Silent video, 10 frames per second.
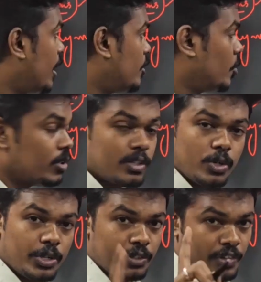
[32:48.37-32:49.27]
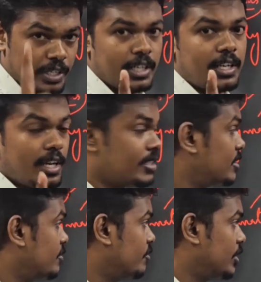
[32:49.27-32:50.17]
And don't you forget,
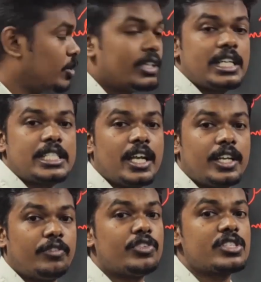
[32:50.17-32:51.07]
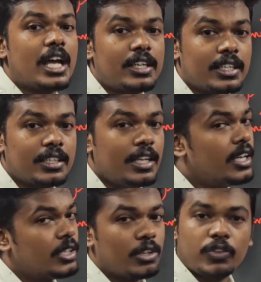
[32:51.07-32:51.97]
guys, without NCERT, if you
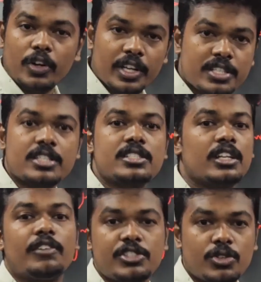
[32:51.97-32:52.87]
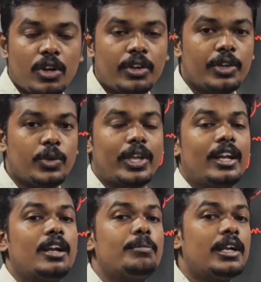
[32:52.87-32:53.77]
started, your foundation is never strong, you
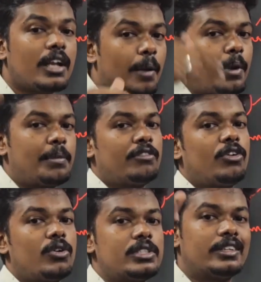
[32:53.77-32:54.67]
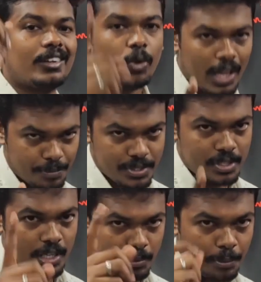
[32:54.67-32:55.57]
cannot build upcoming floors, it will
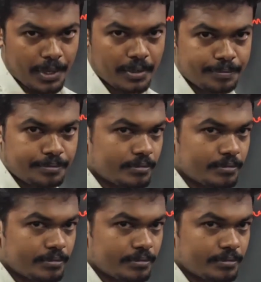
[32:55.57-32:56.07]
collapse. Remember it.